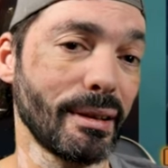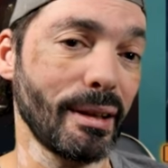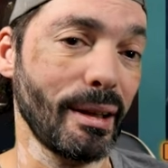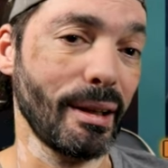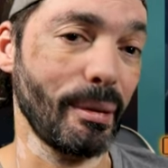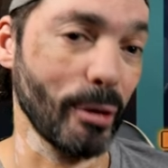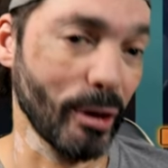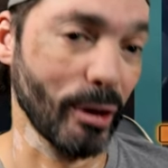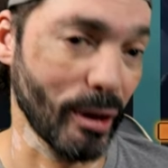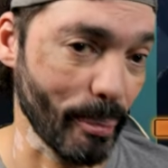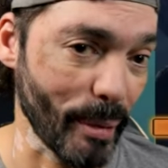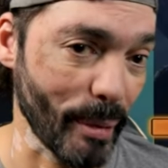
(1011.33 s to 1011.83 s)

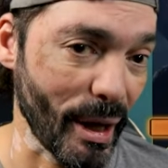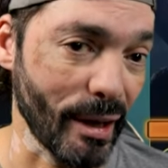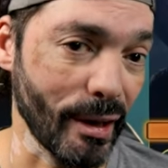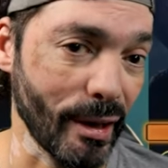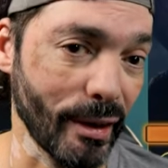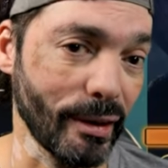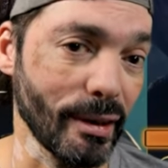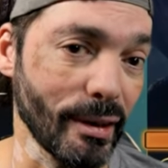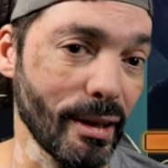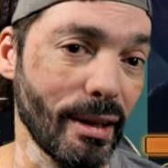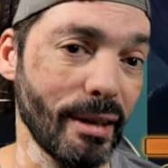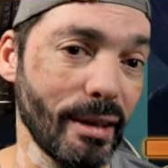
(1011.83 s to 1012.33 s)
I'm on a
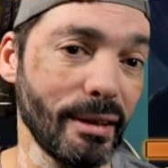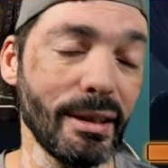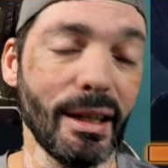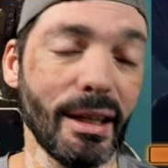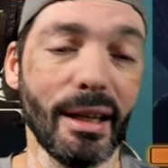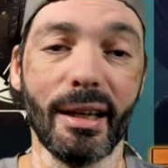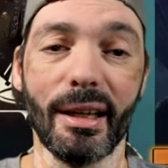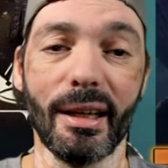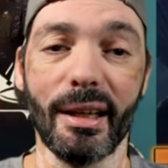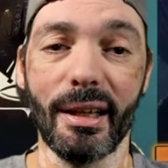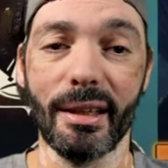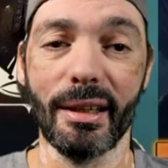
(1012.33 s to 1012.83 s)
marathon
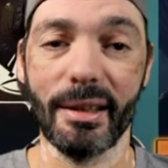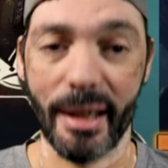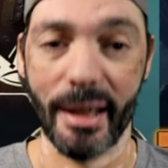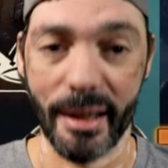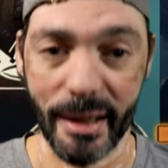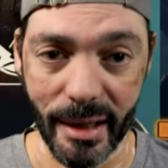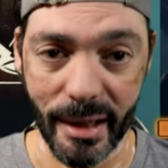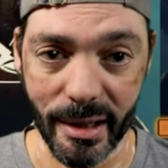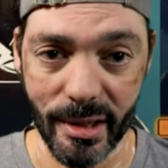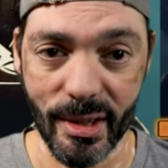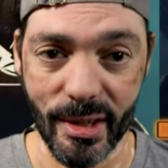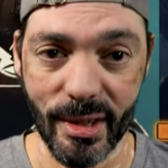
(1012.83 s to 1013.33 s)
and then
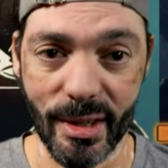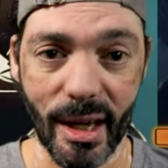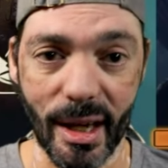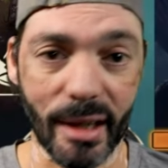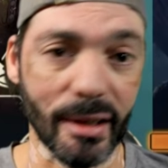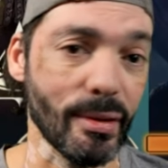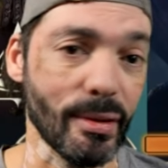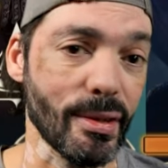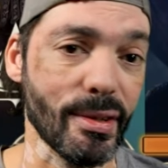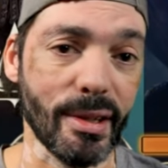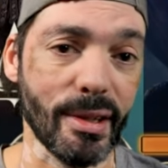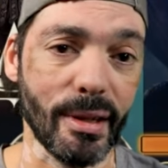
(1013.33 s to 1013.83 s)
get
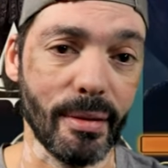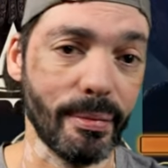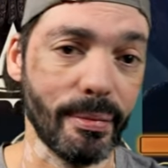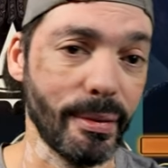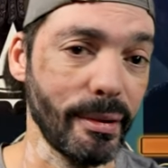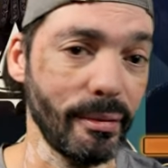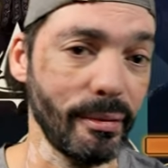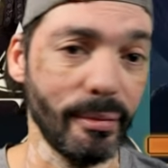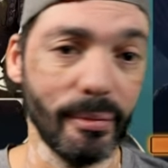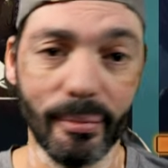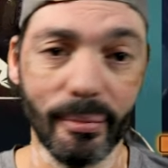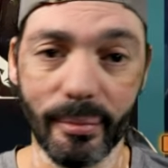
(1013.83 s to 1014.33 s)
stuck on
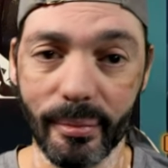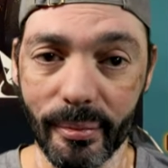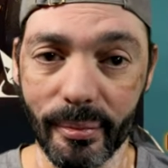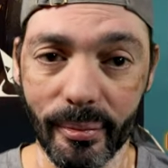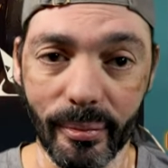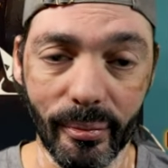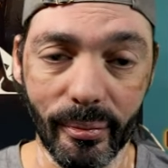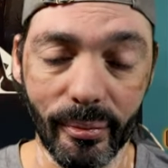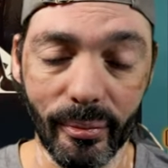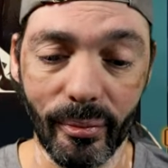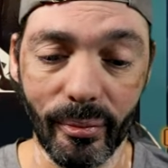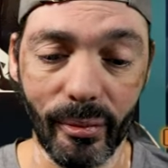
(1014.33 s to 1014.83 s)
something,
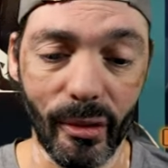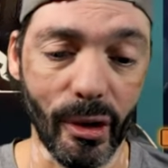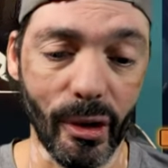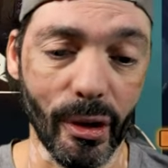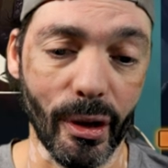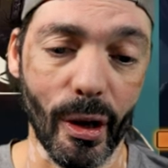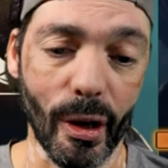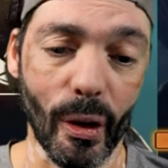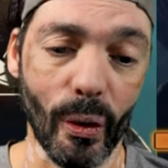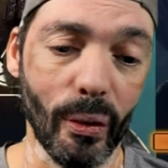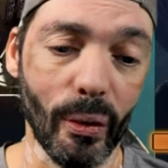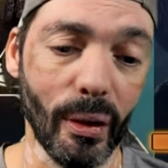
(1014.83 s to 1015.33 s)
you
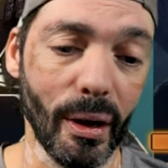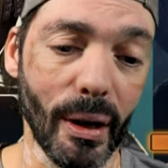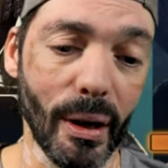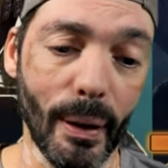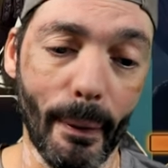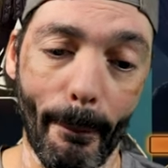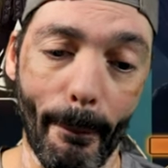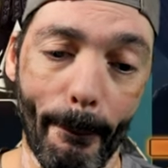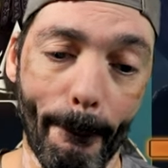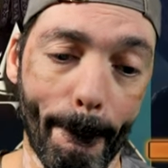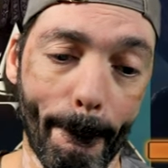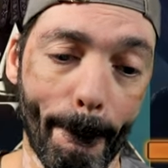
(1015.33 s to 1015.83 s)
know?
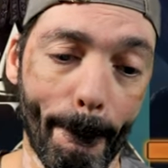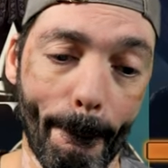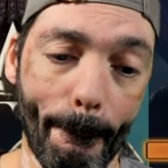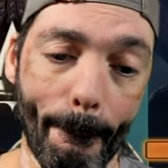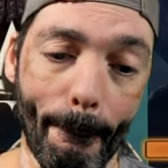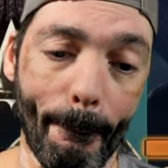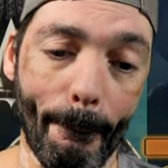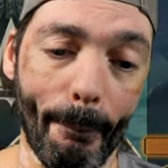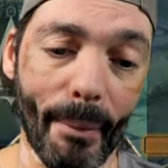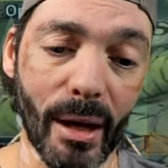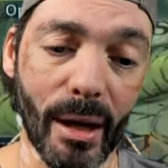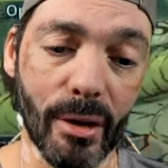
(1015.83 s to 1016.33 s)

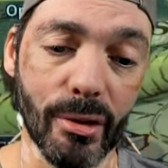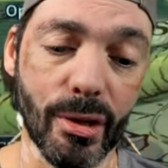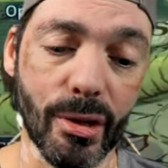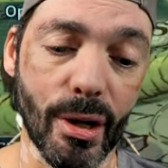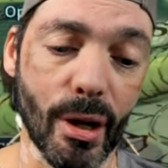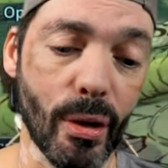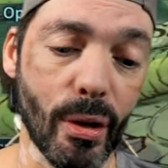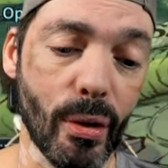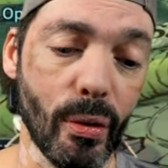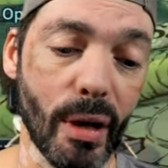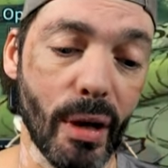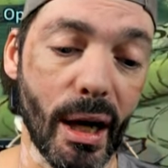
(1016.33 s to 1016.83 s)

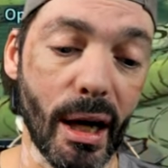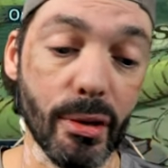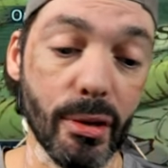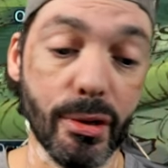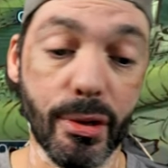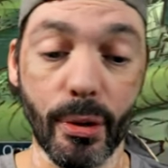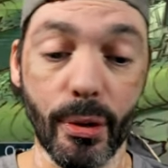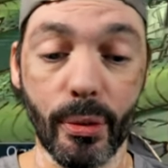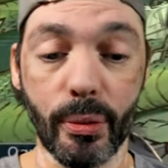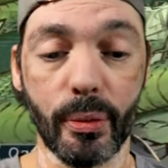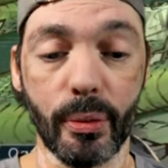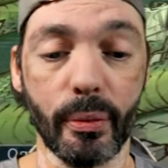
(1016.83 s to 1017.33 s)
So
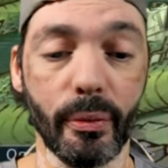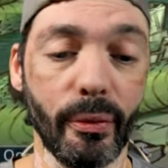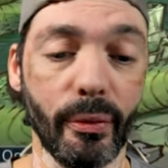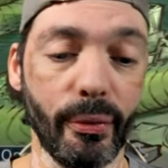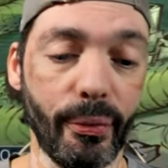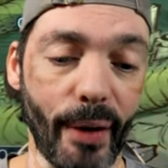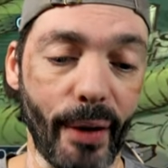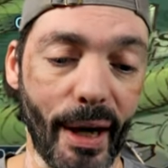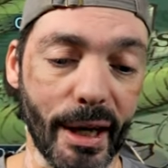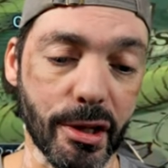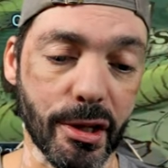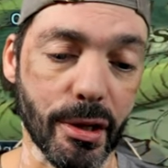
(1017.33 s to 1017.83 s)
also
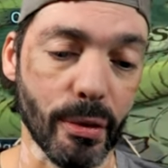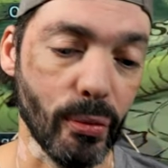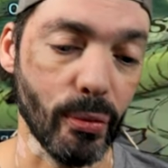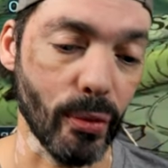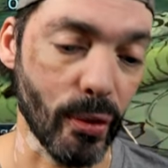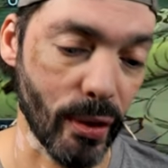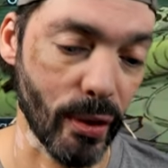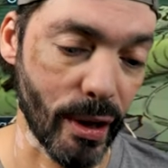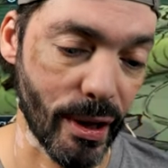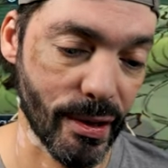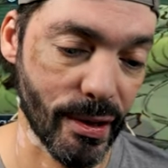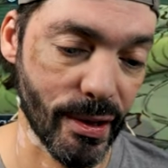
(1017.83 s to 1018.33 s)
Faction
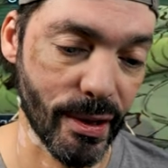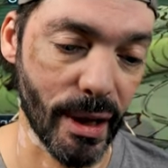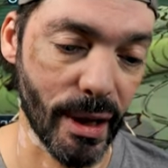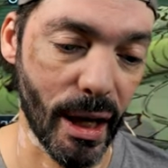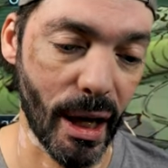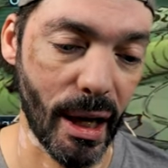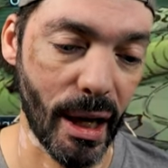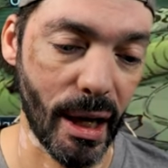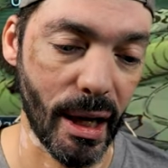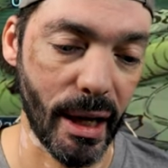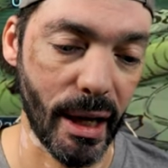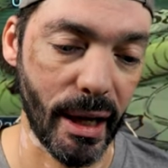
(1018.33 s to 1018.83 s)
Wars,
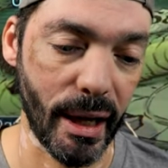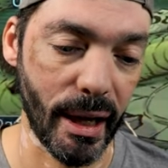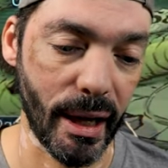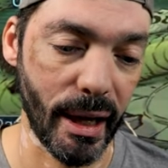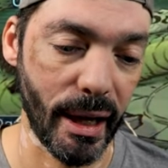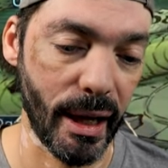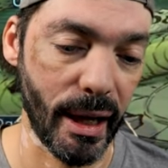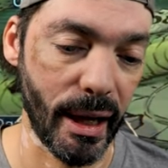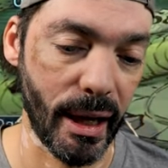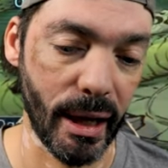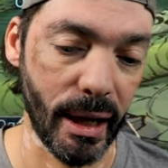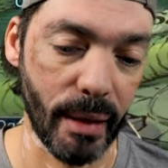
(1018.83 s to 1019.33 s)
I
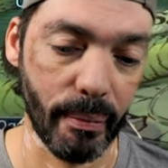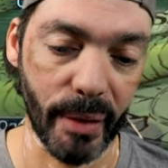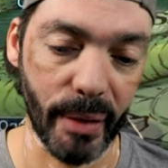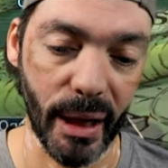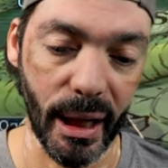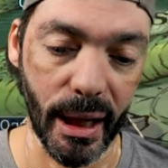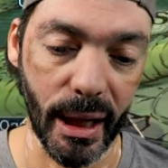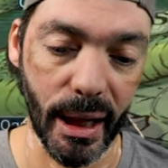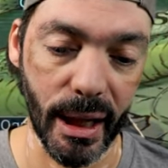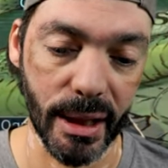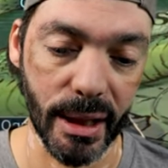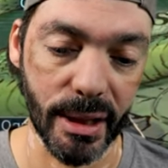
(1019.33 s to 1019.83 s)
am
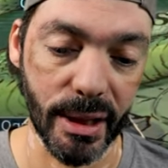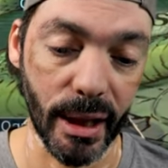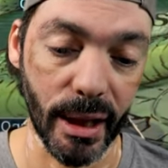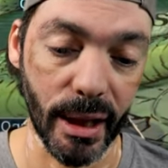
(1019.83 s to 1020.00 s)
at